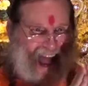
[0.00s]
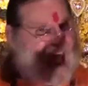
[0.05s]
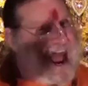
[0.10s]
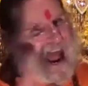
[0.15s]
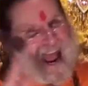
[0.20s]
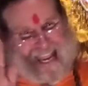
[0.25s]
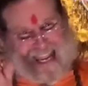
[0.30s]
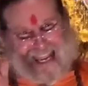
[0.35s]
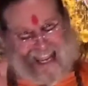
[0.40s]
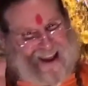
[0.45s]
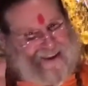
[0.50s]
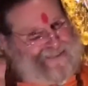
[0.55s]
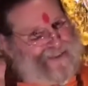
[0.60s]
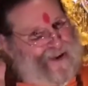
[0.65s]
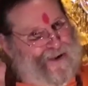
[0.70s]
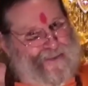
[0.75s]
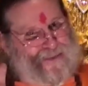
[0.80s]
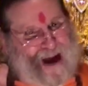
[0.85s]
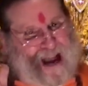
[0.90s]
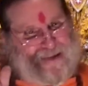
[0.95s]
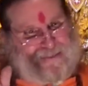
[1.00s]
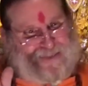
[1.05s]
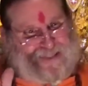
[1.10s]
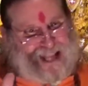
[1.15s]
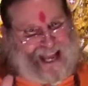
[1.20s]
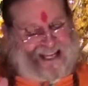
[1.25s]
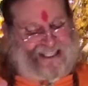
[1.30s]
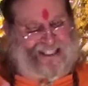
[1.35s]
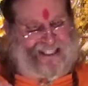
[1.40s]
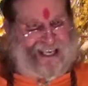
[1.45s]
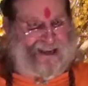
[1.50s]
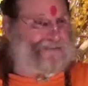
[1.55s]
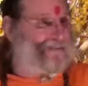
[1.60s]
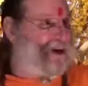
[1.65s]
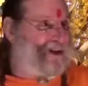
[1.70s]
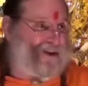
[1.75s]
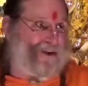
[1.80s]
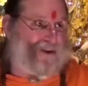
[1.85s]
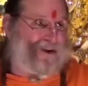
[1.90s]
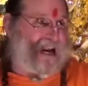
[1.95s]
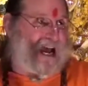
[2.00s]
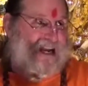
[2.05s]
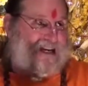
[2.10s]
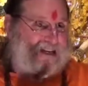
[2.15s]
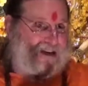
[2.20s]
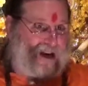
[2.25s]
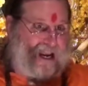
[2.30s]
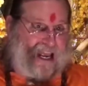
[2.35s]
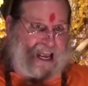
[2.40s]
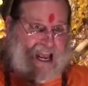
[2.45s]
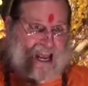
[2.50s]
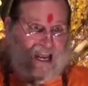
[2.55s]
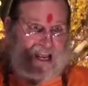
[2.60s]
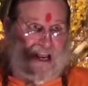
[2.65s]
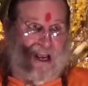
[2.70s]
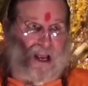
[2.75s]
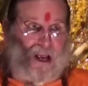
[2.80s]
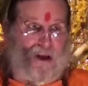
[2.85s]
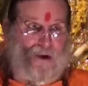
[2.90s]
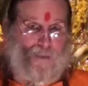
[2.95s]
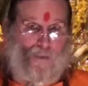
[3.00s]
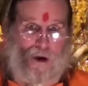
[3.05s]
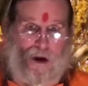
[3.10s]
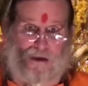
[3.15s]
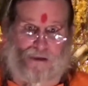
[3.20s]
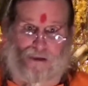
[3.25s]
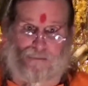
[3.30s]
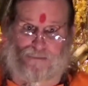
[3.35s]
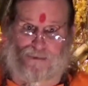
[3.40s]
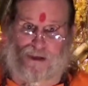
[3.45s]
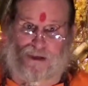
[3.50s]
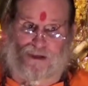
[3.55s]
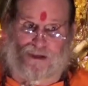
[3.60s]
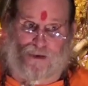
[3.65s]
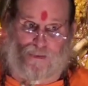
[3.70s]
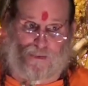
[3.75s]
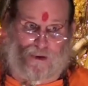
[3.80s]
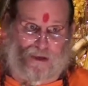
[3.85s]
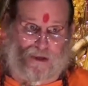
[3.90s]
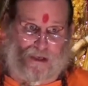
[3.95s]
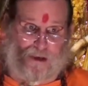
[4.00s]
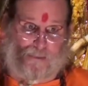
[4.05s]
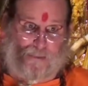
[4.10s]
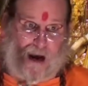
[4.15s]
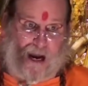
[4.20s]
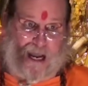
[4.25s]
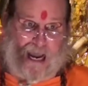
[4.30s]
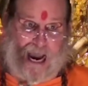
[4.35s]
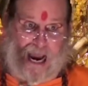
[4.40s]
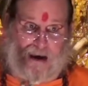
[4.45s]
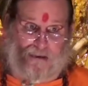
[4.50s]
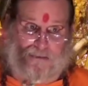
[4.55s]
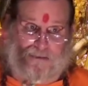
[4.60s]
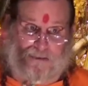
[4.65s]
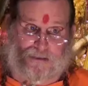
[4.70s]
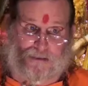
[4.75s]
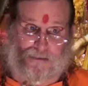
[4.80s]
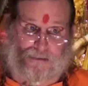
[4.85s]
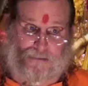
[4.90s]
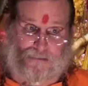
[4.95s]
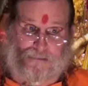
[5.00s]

I give you my blessing, but you're not welcome to do it in my house.